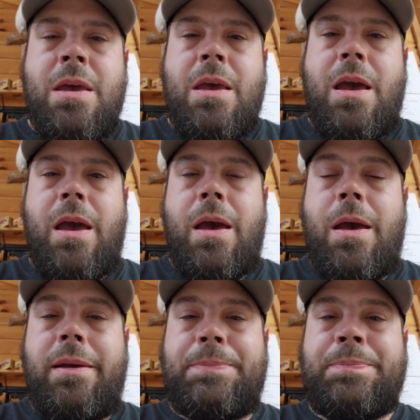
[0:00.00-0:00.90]

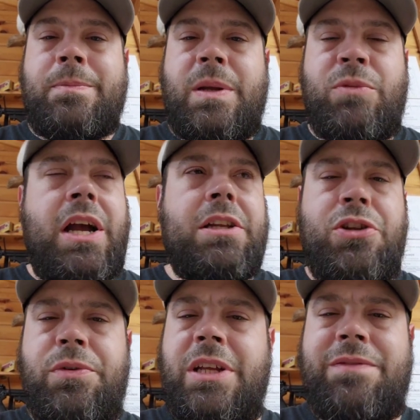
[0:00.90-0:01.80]
I'm not going to
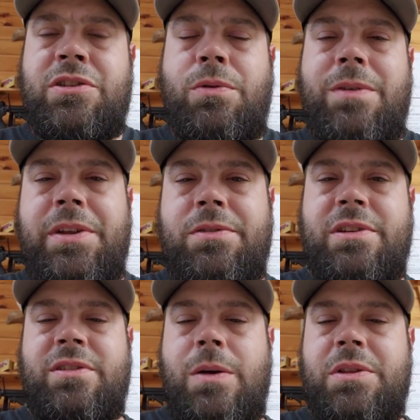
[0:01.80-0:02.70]
do any inventory videos.
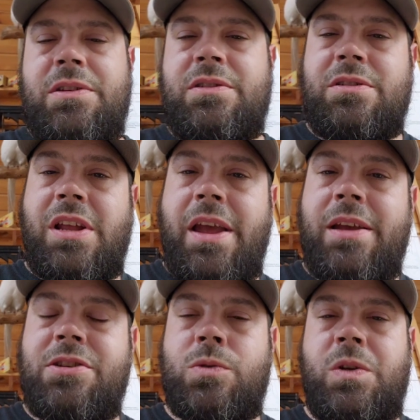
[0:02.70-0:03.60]
That's not what this is today.
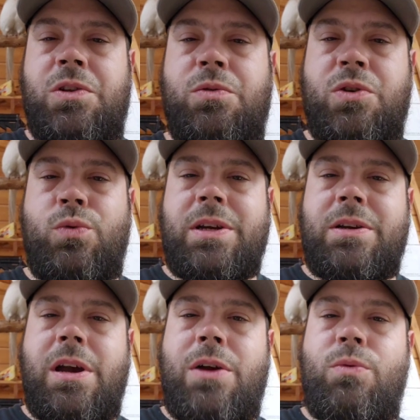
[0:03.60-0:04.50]
Just want to do a quick
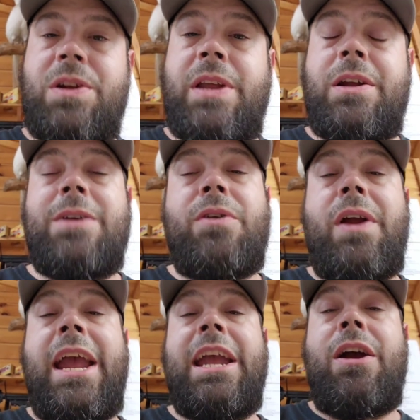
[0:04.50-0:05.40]
rundown of our
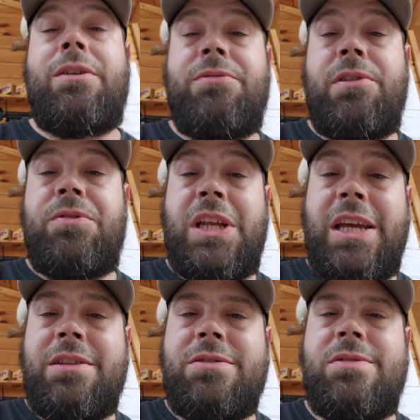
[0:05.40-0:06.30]

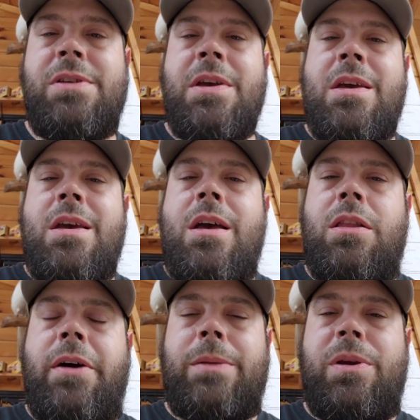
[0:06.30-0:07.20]
AR-15s. A
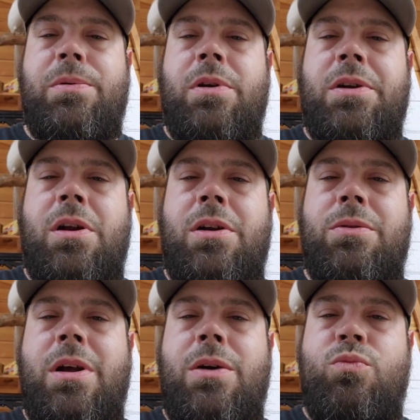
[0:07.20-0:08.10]
lot of people on
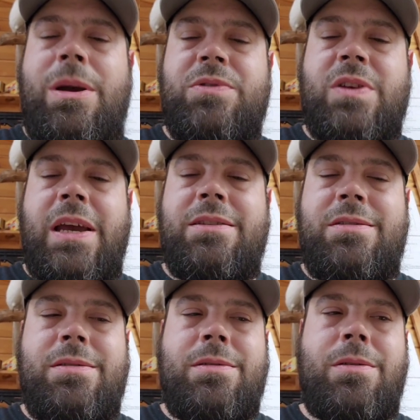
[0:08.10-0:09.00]
our
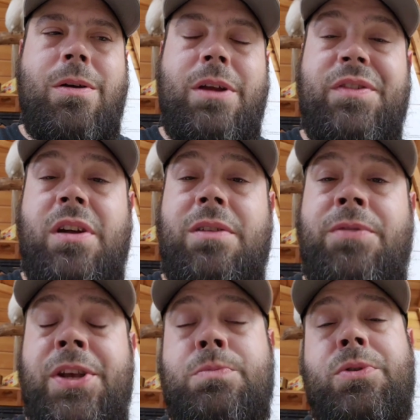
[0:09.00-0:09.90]
website or even on
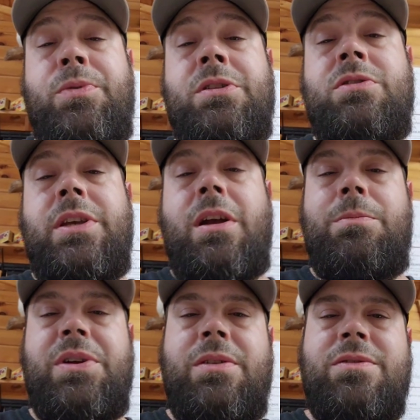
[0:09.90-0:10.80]
Facebook, when you see our
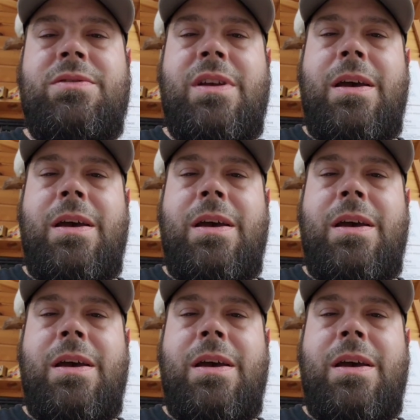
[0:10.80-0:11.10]
builds,